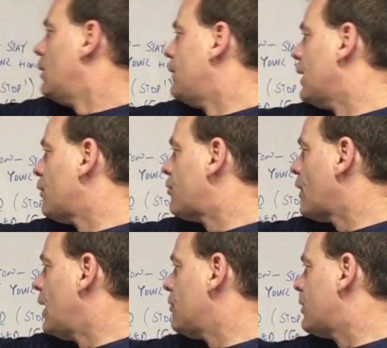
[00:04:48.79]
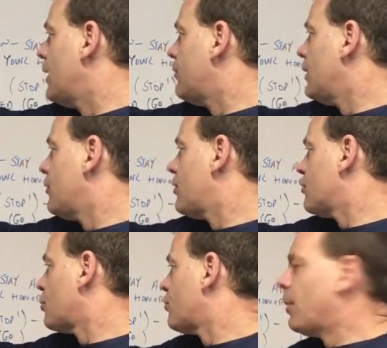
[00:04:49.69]
The other side is given, it
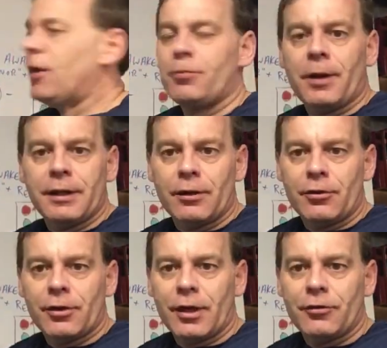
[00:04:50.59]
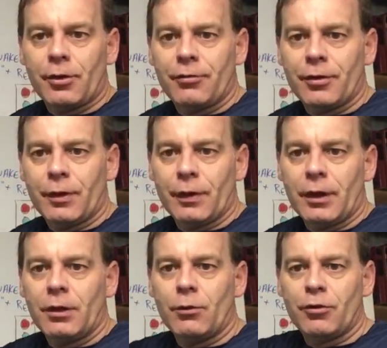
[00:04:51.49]
says response by the other side. Sorry for the
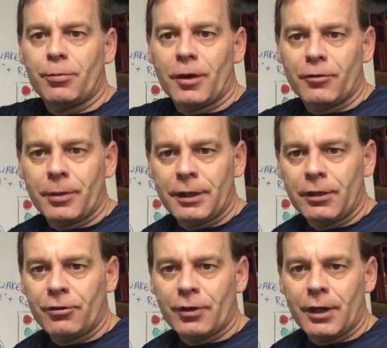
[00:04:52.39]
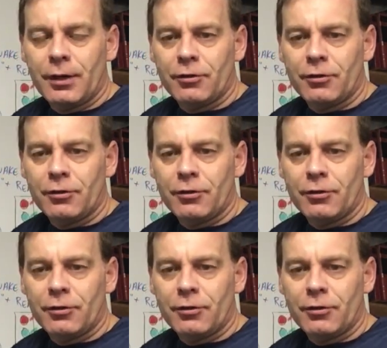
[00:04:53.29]
glare. Response by the other side.